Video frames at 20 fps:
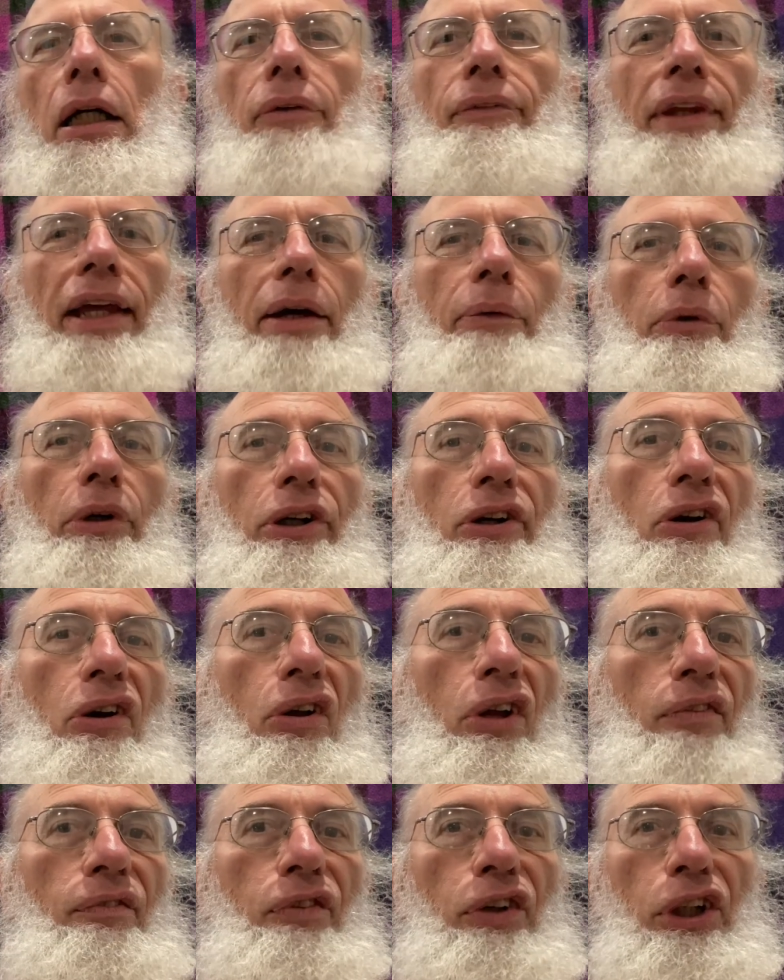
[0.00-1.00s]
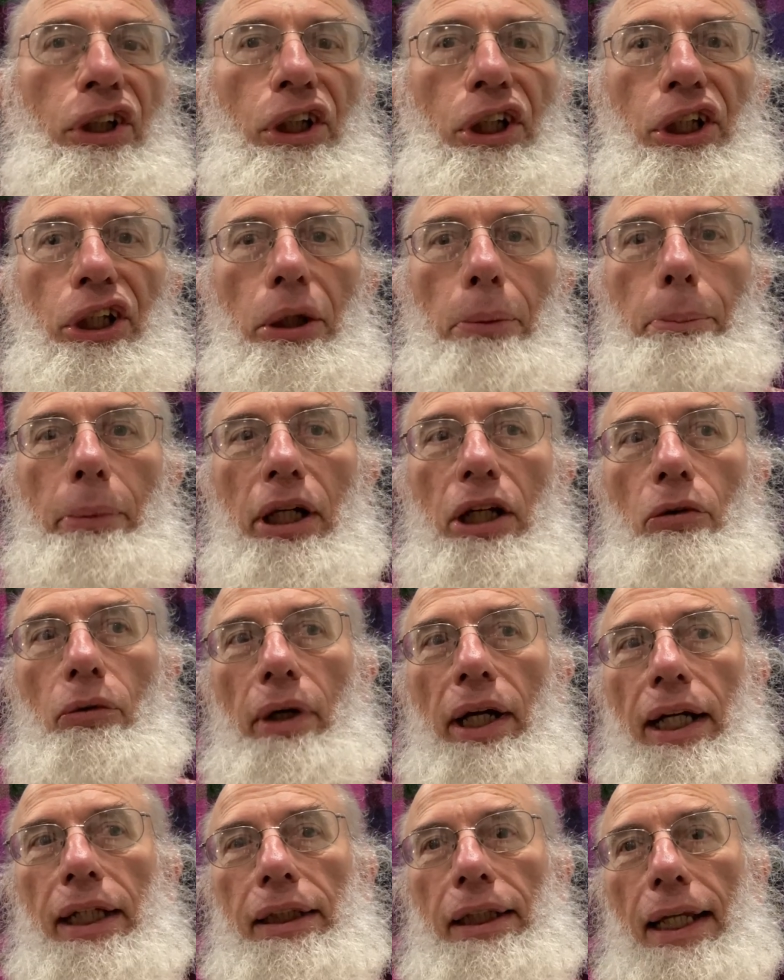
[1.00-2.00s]
They were calling for a little bit of
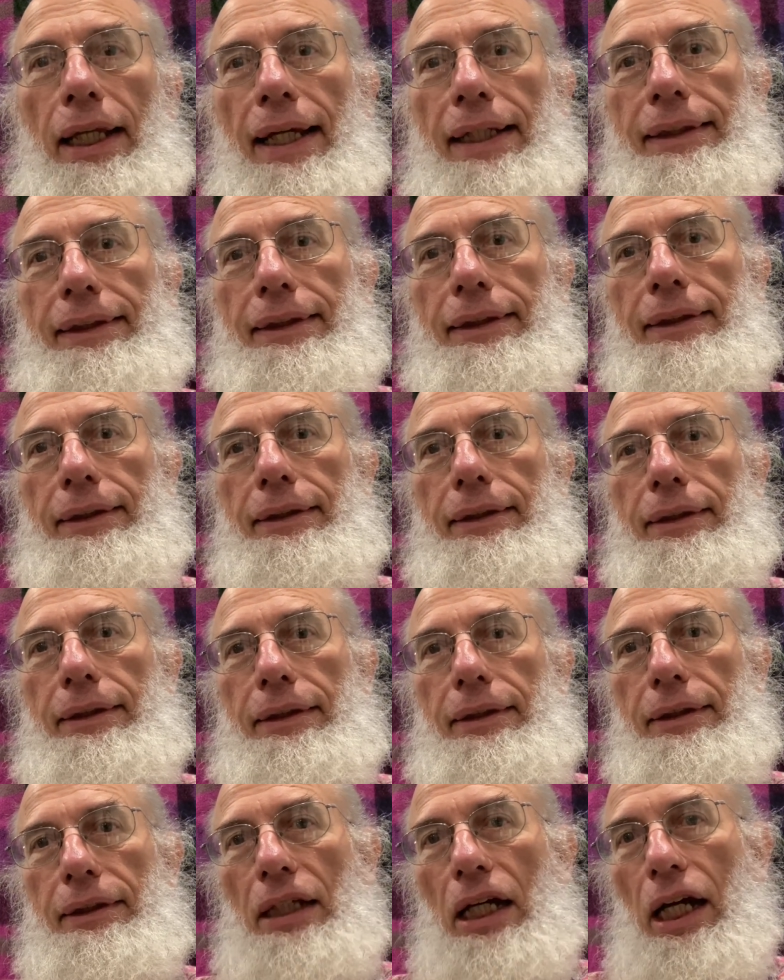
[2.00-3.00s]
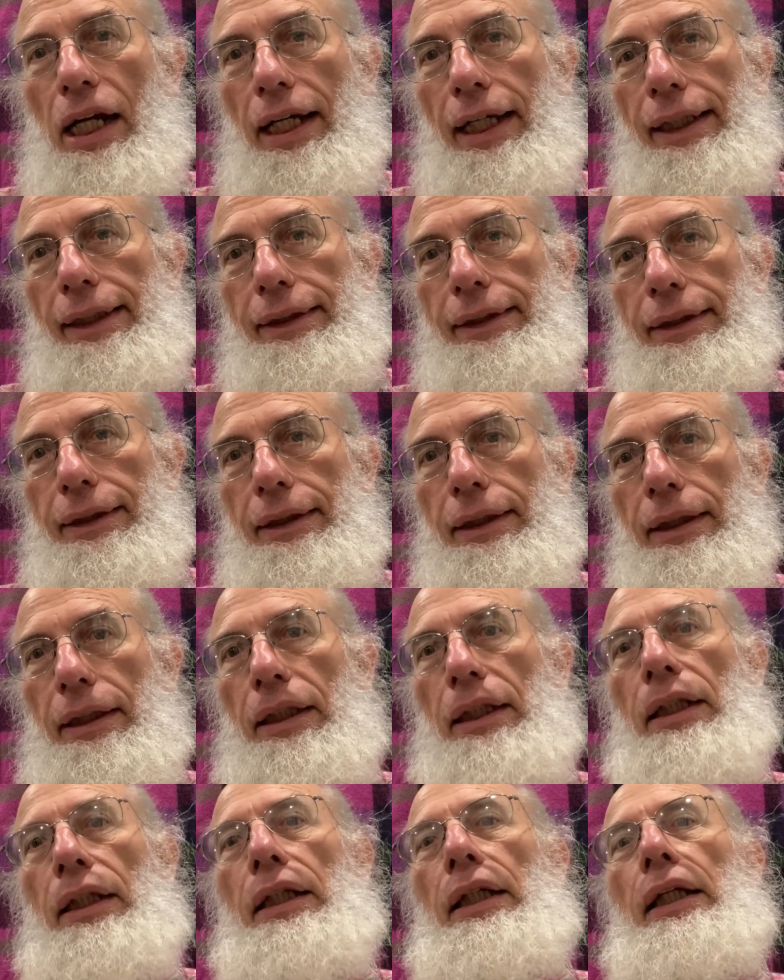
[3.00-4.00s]
rain last night,
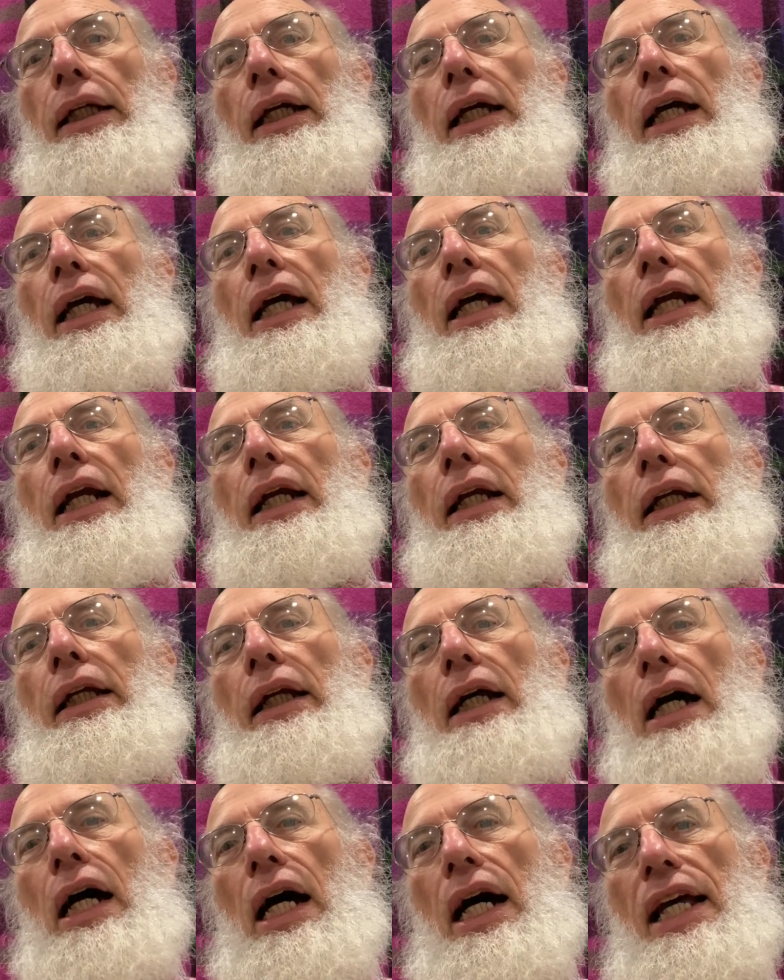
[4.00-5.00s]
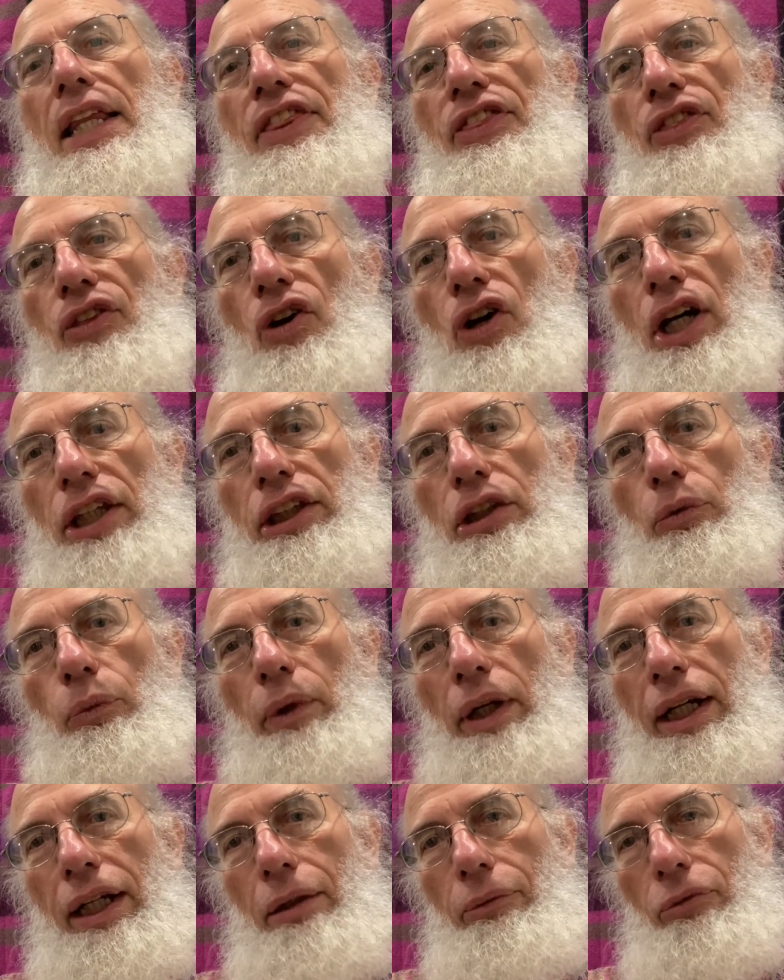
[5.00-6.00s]
and I thought the
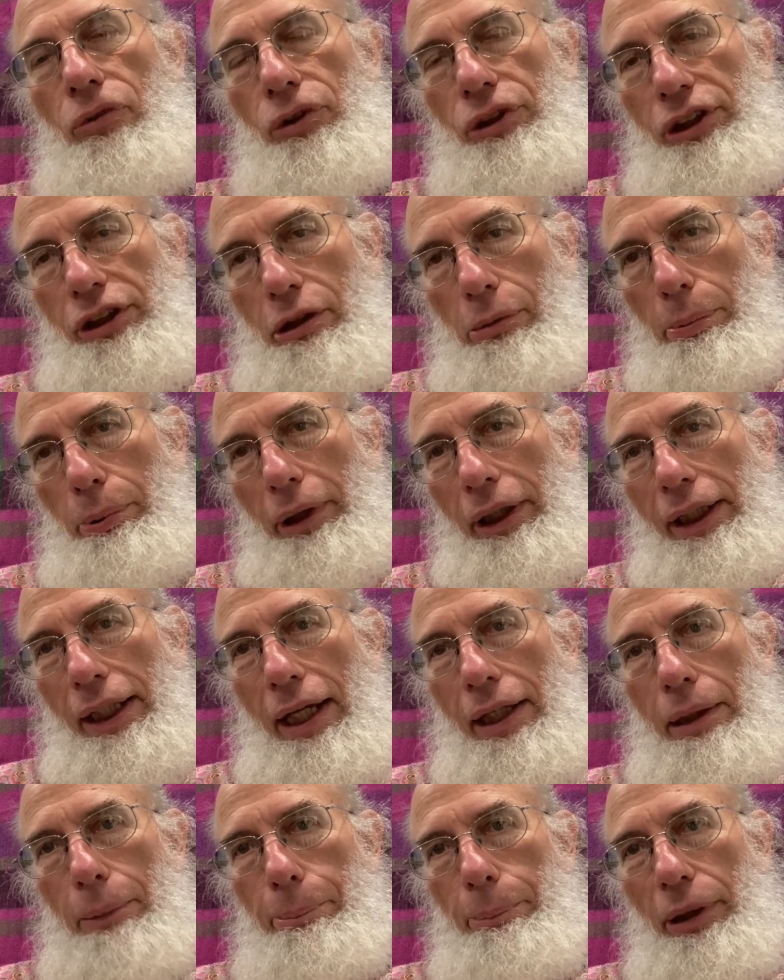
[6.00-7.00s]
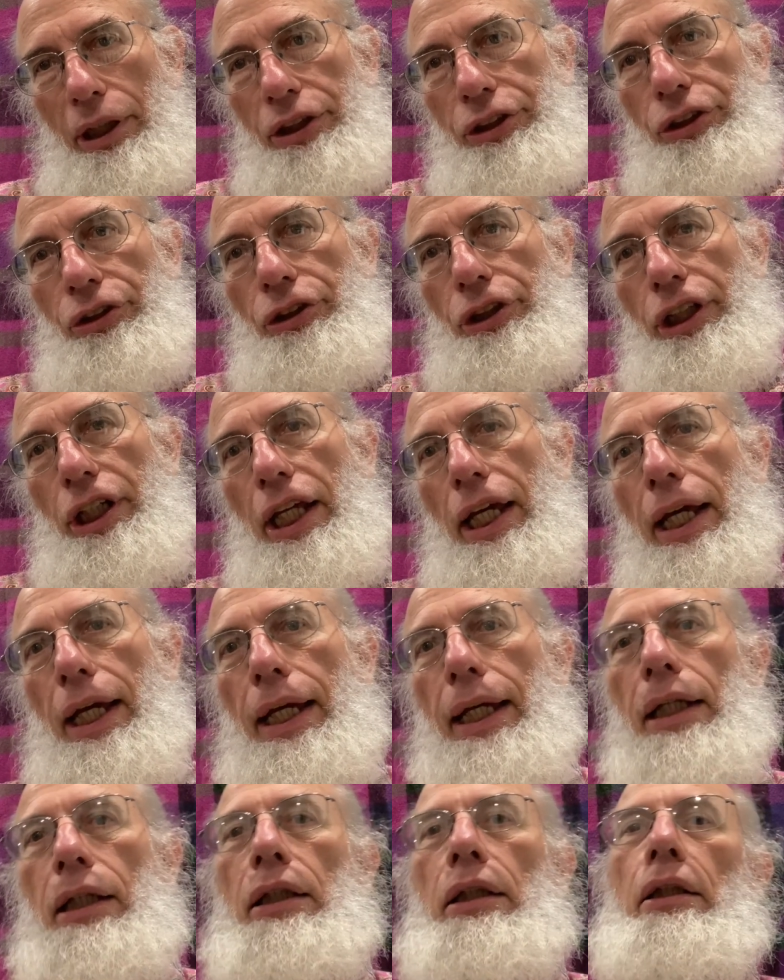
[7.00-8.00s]
rain was completely out of the picture
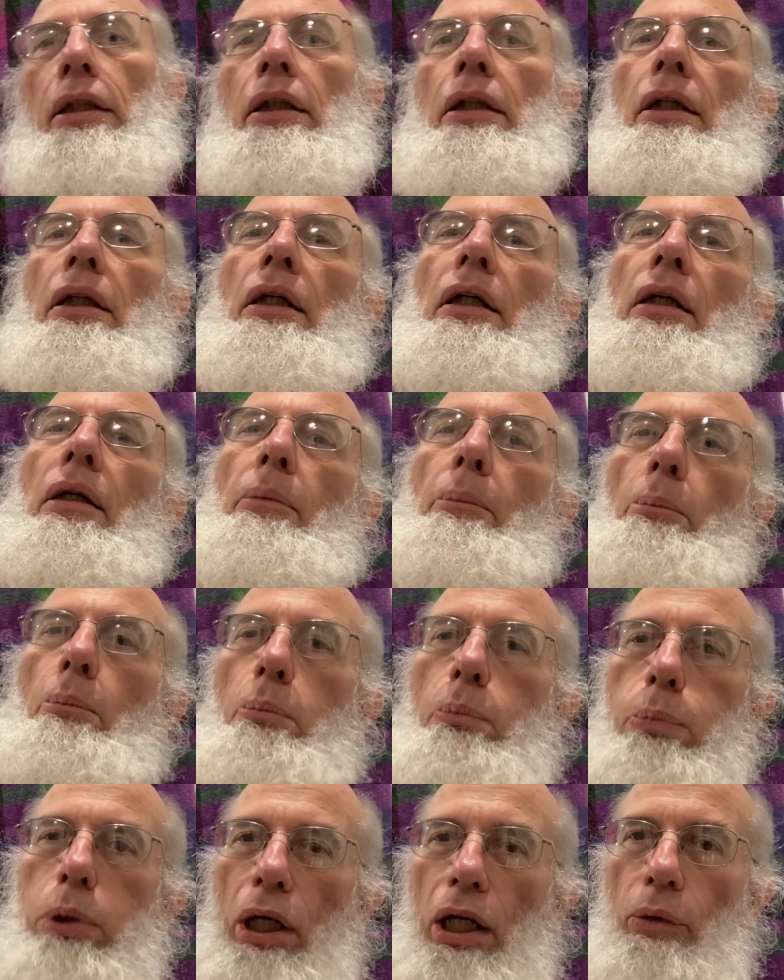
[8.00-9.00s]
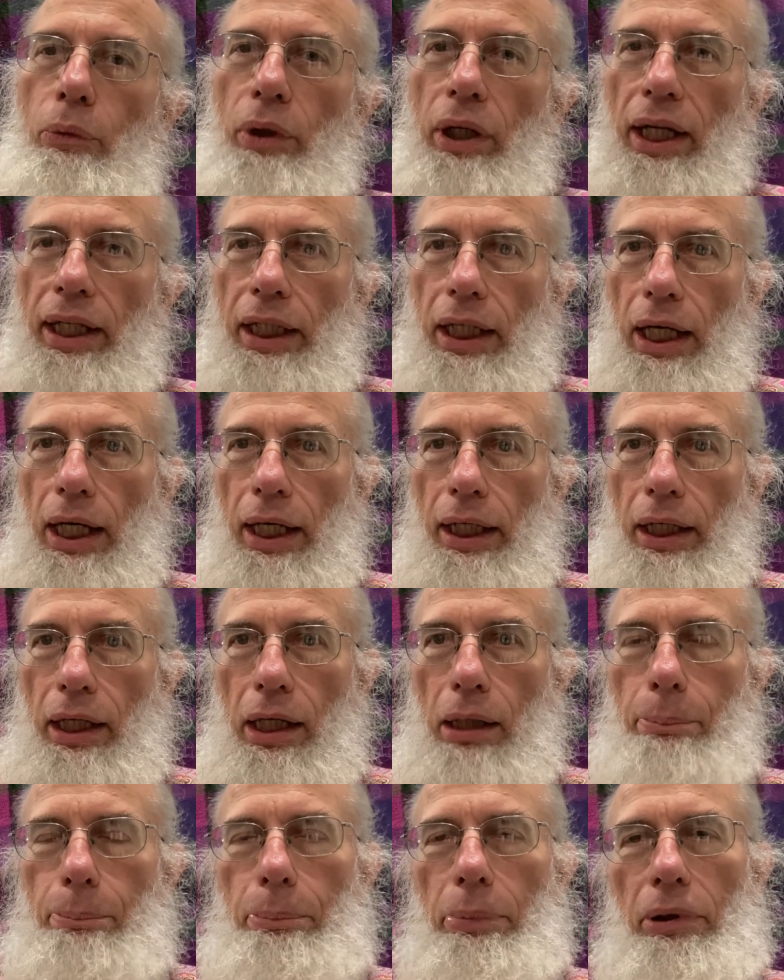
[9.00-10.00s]
today. But when I got
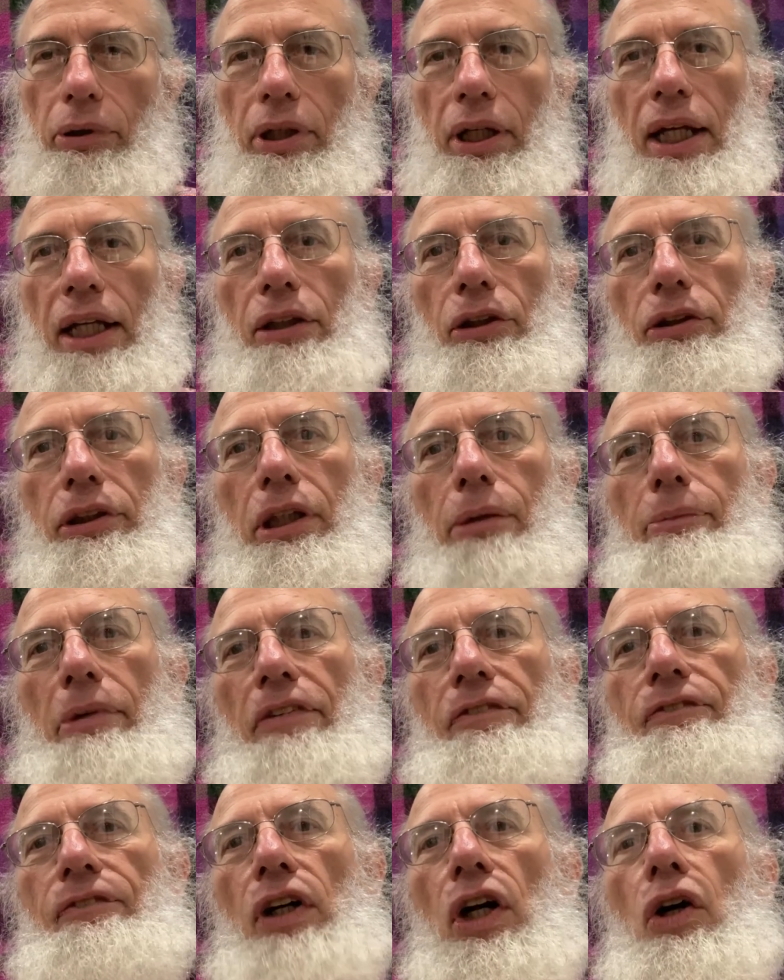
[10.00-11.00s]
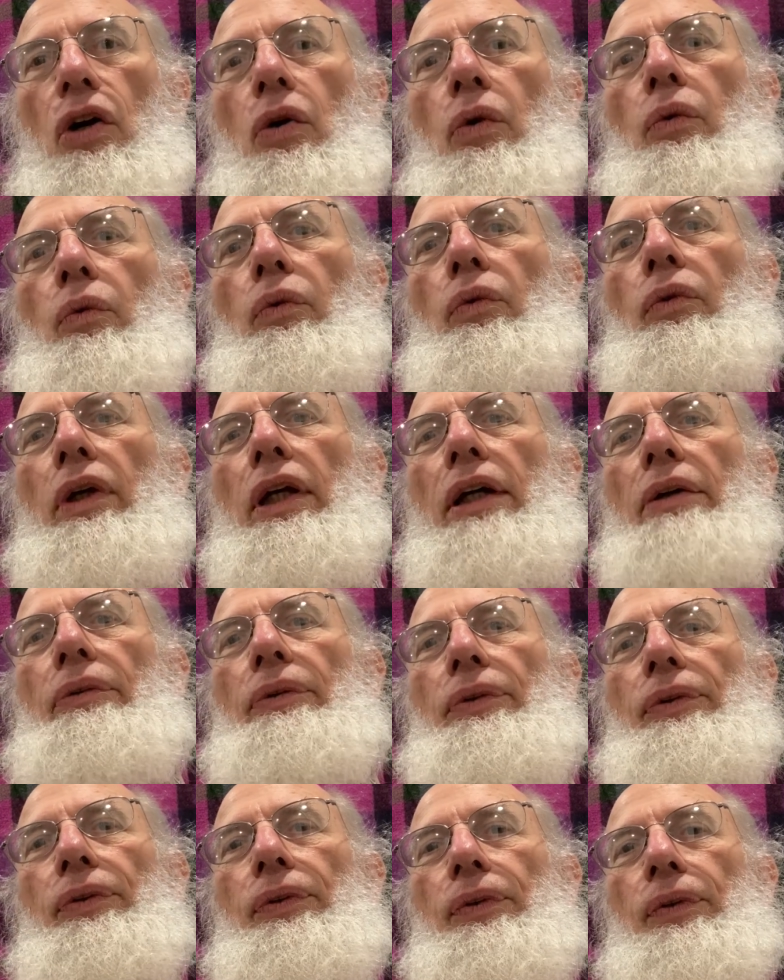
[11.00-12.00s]
up and I looked at my phone, it
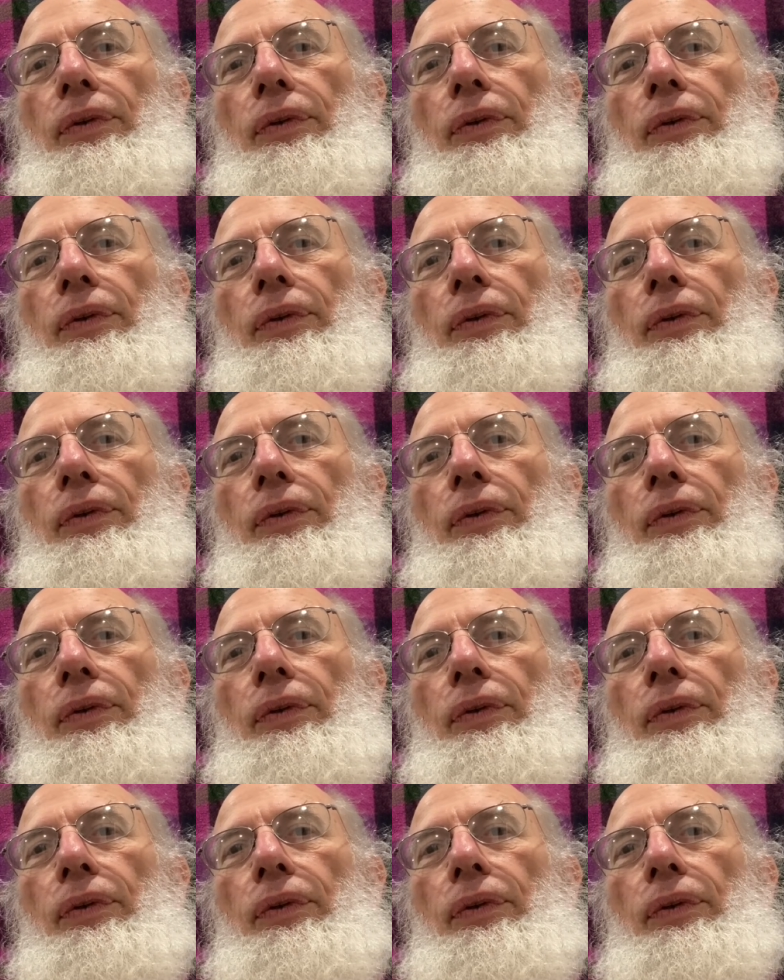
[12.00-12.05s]
was